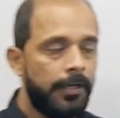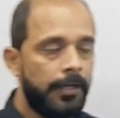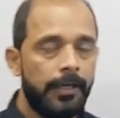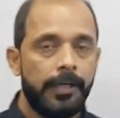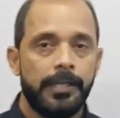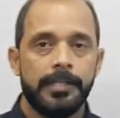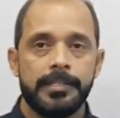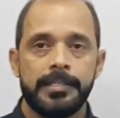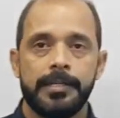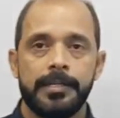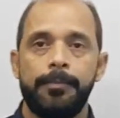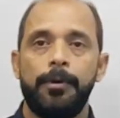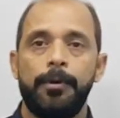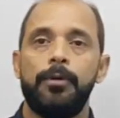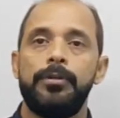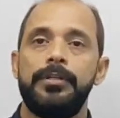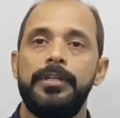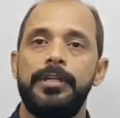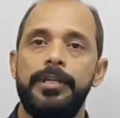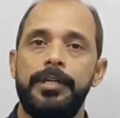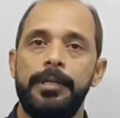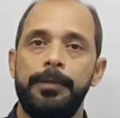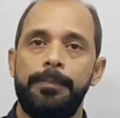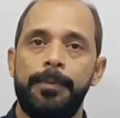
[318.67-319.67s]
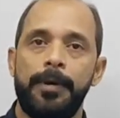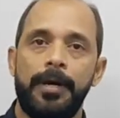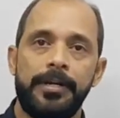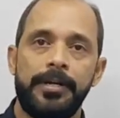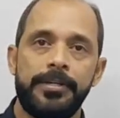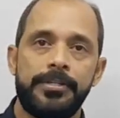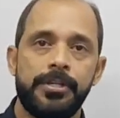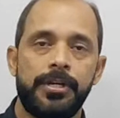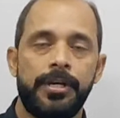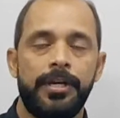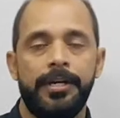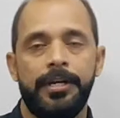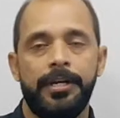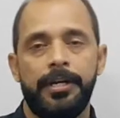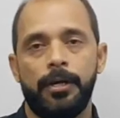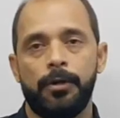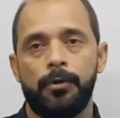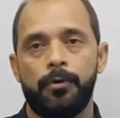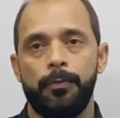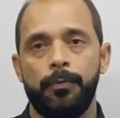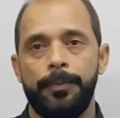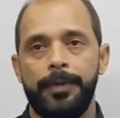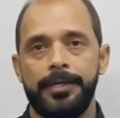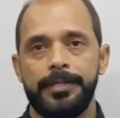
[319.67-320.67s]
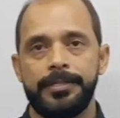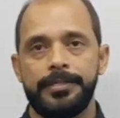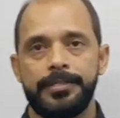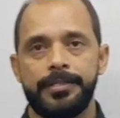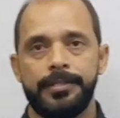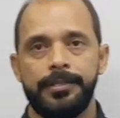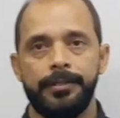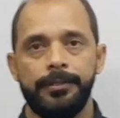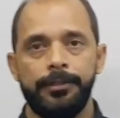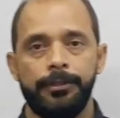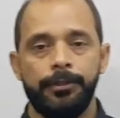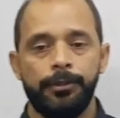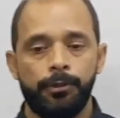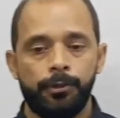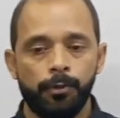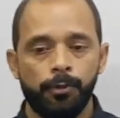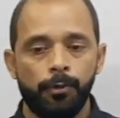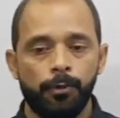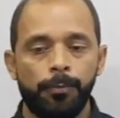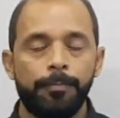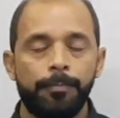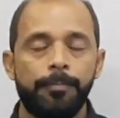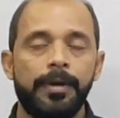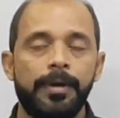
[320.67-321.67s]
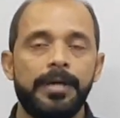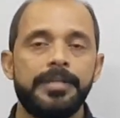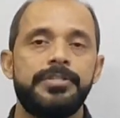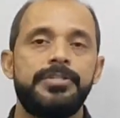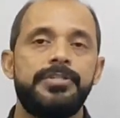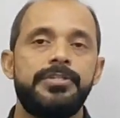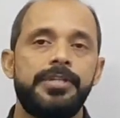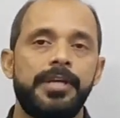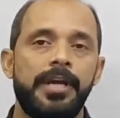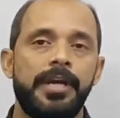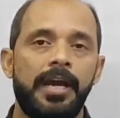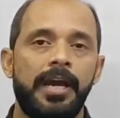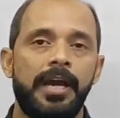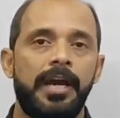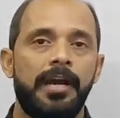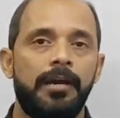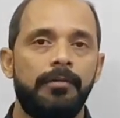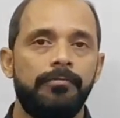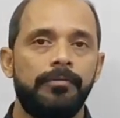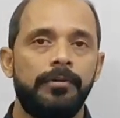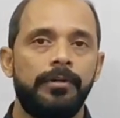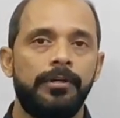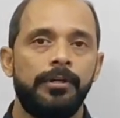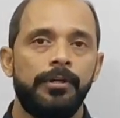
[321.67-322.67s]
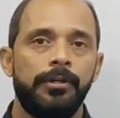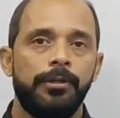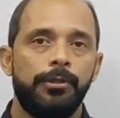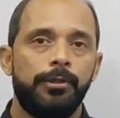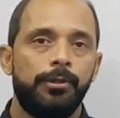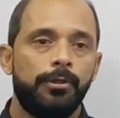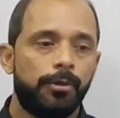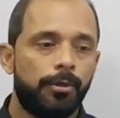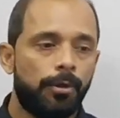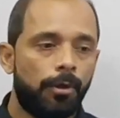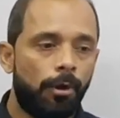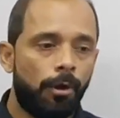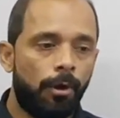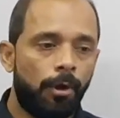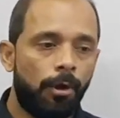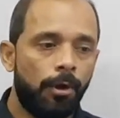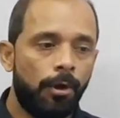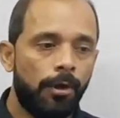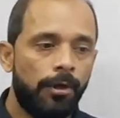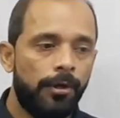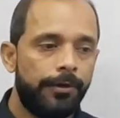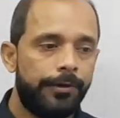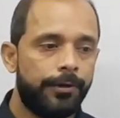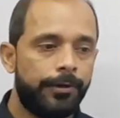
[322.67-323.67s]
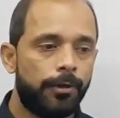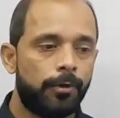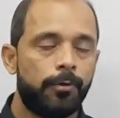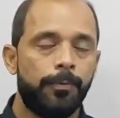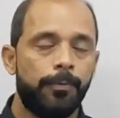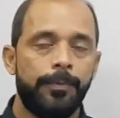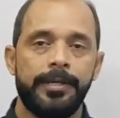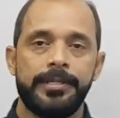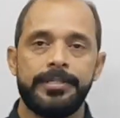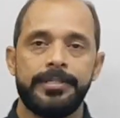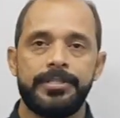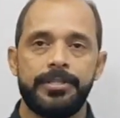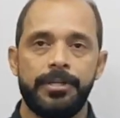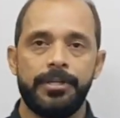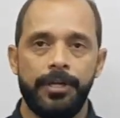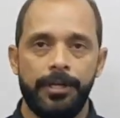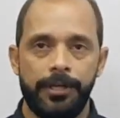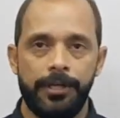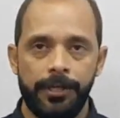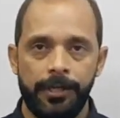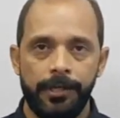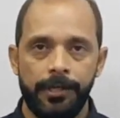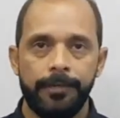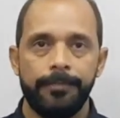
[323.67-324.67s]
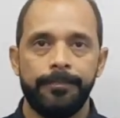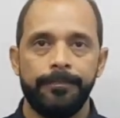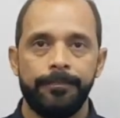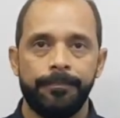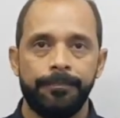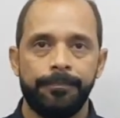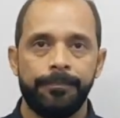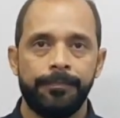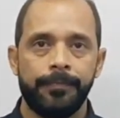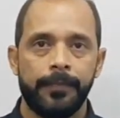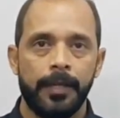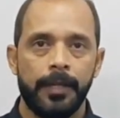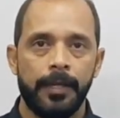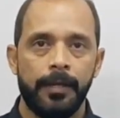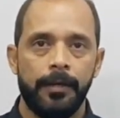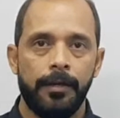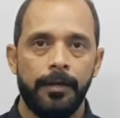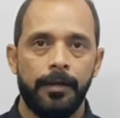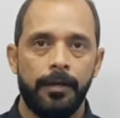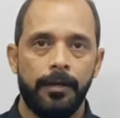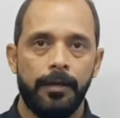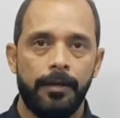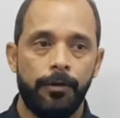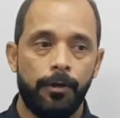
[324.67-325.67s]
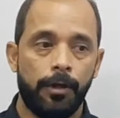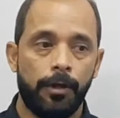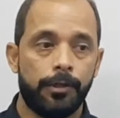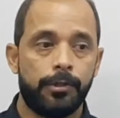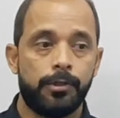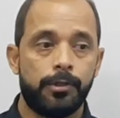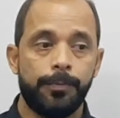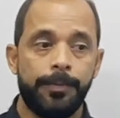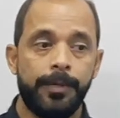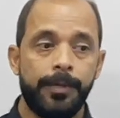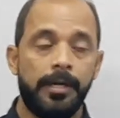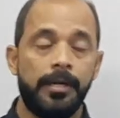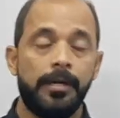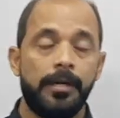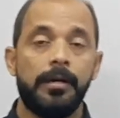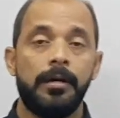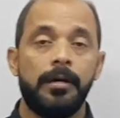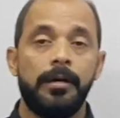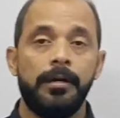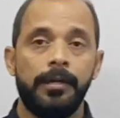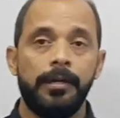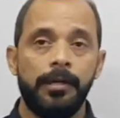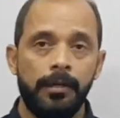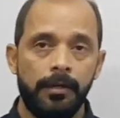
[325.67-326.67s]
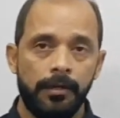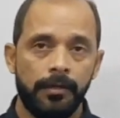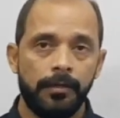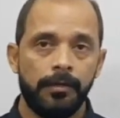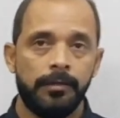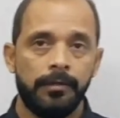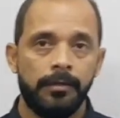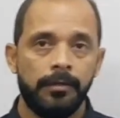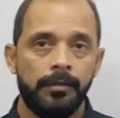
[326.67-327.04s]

is about the departure and documents. You must have your all documents ready, not to be in a hurry.